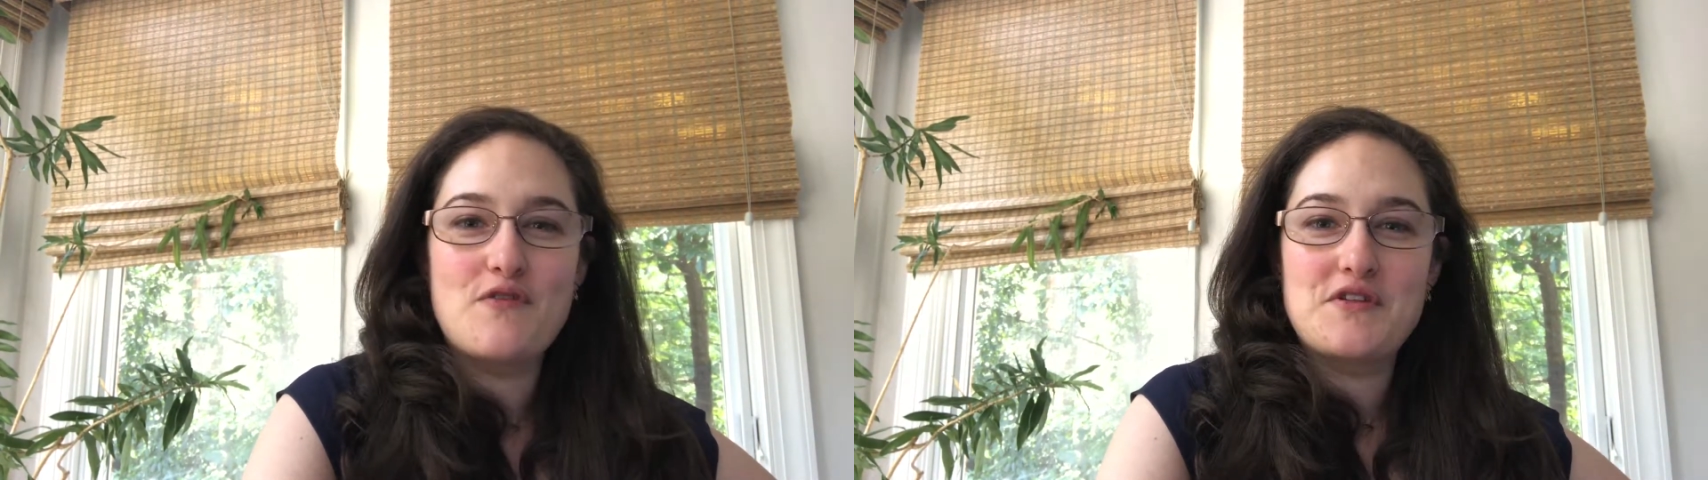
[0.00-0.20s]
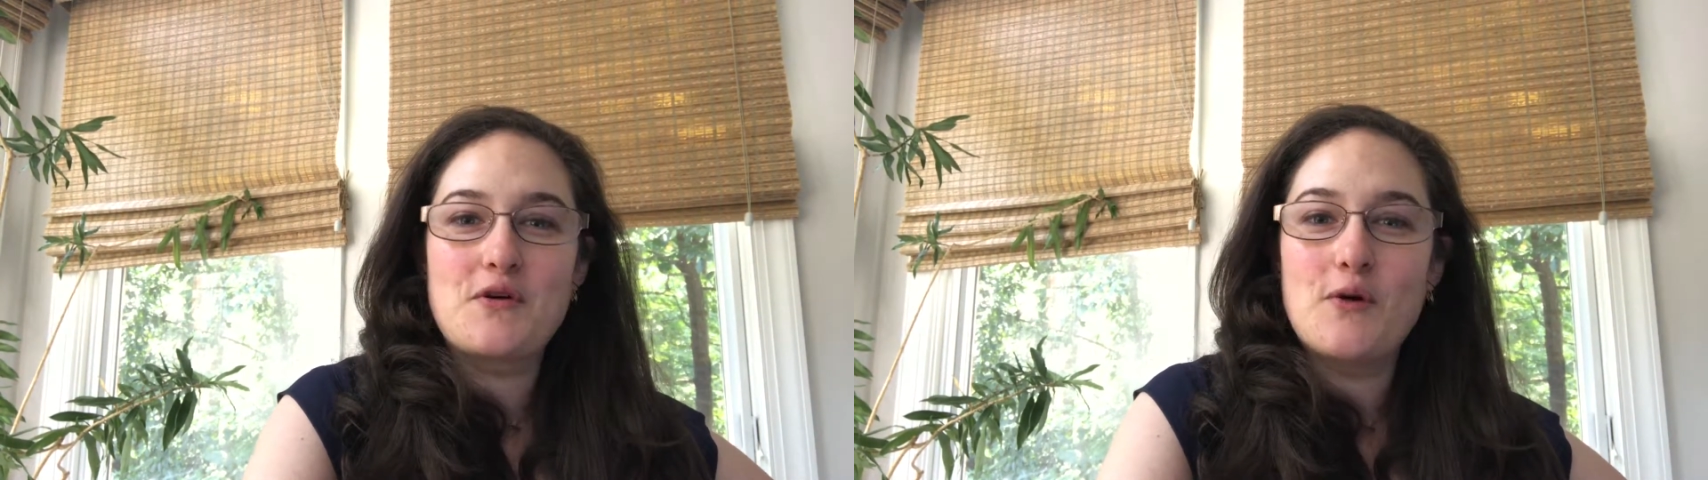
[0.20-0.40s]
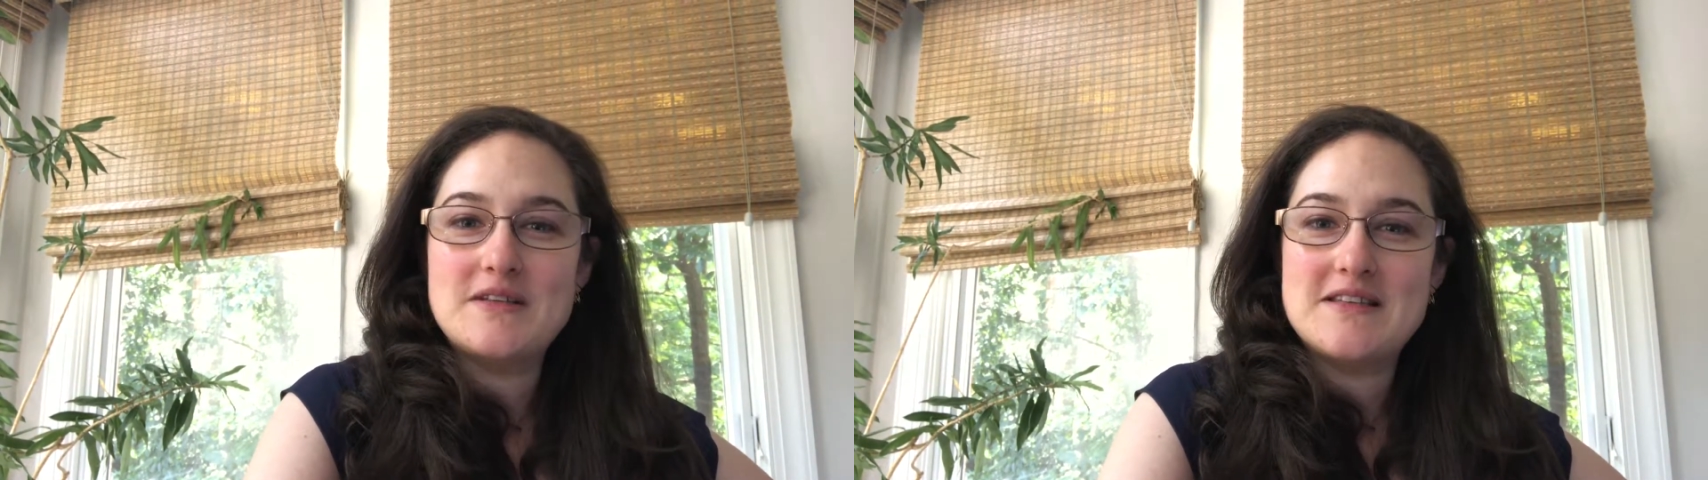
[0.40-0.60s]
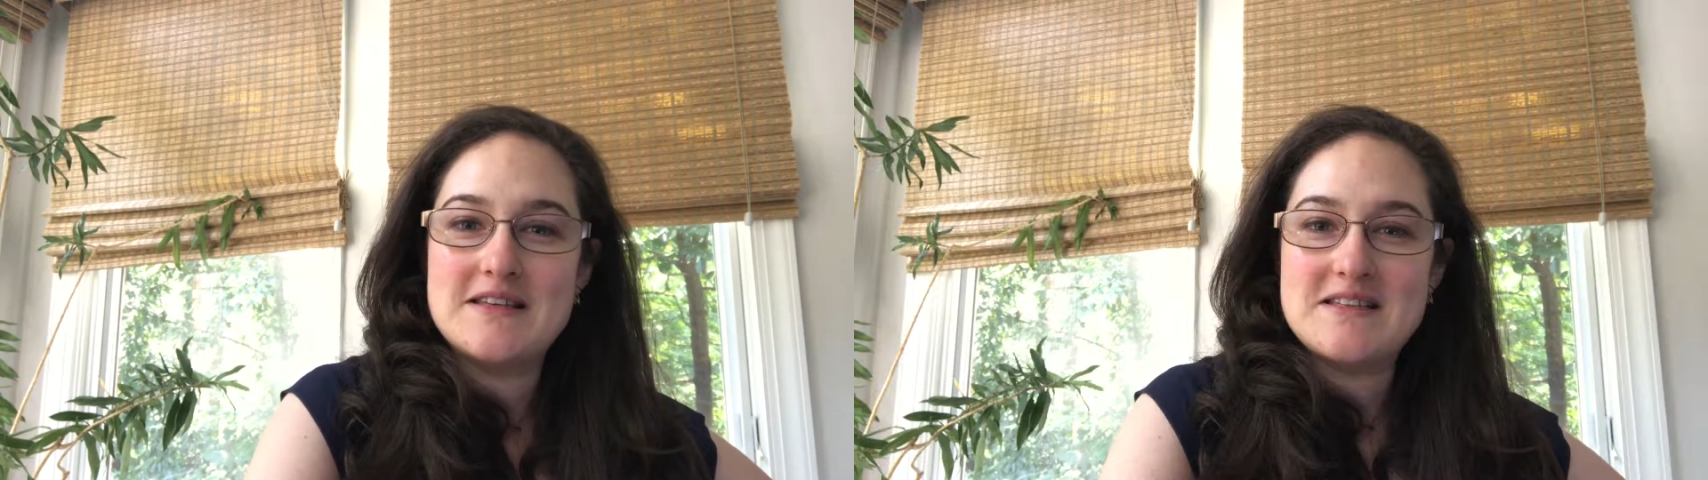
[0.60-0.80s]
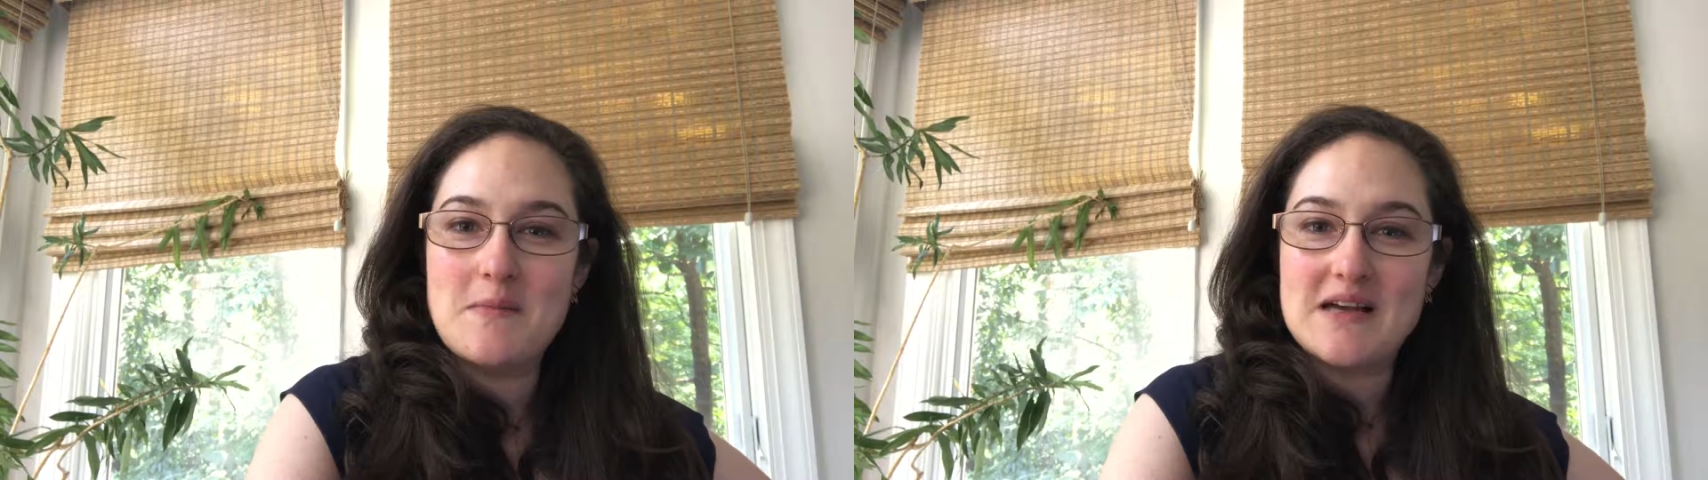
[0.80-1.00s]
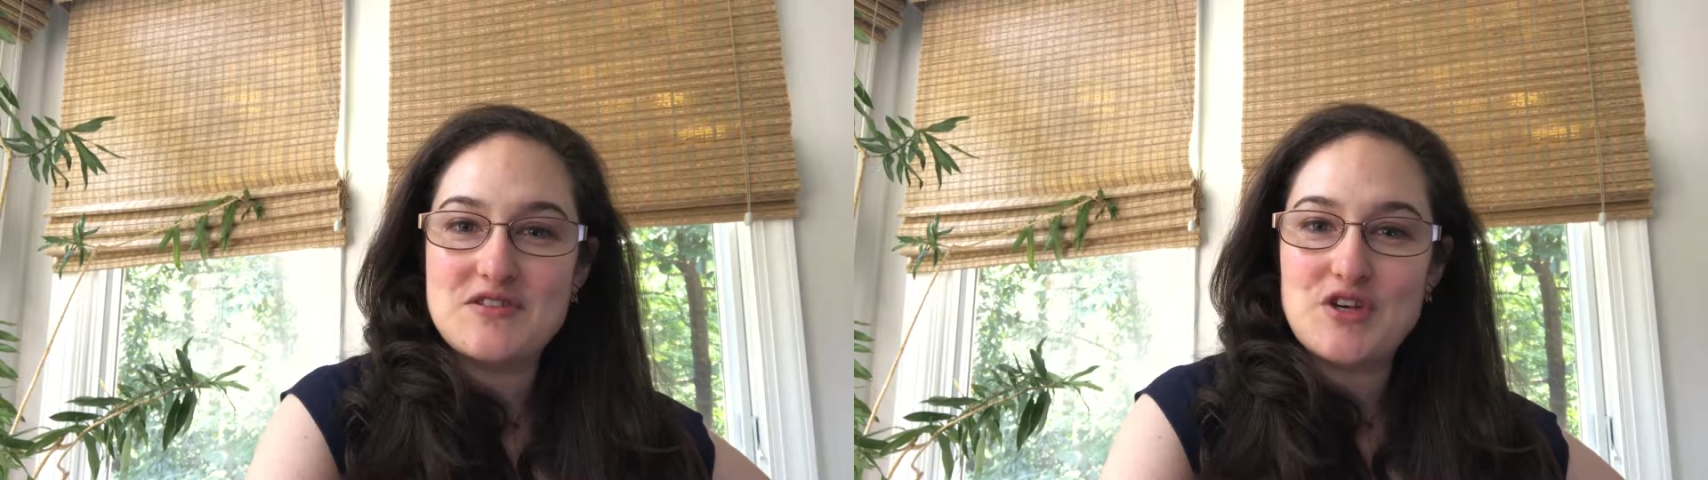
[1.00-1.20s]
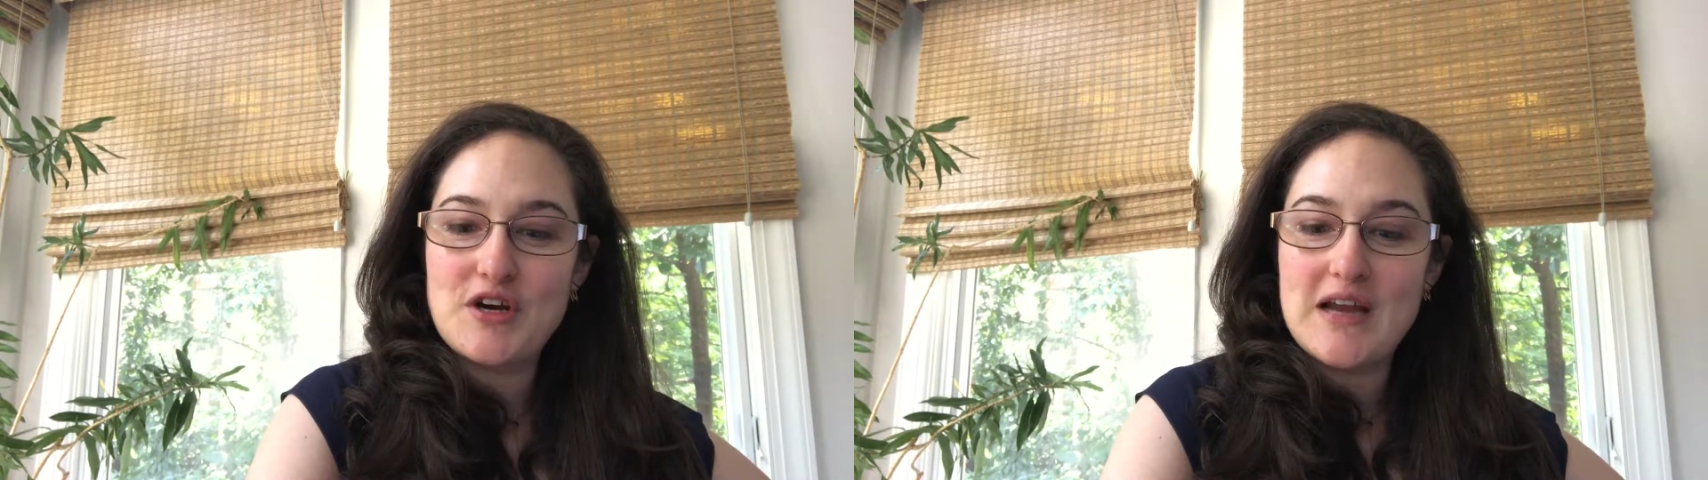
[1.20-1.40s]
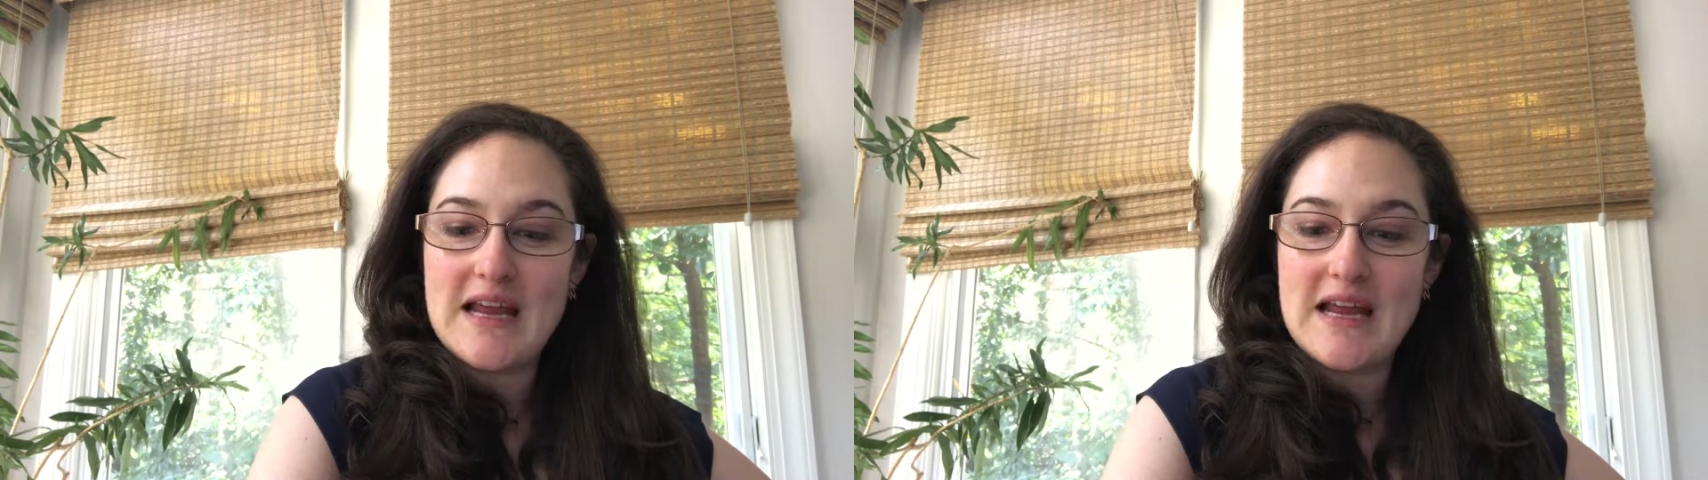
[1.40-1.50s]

over the course of the semester,